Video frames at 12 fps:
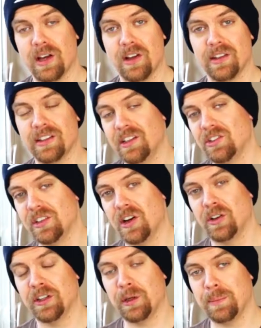the holidays and
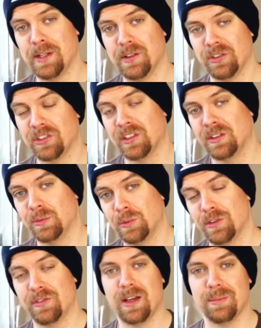holiday meals and
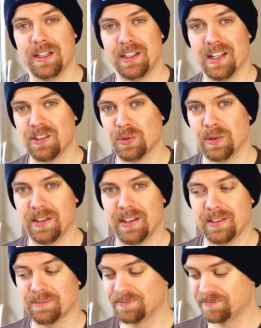with family and that sort of thing.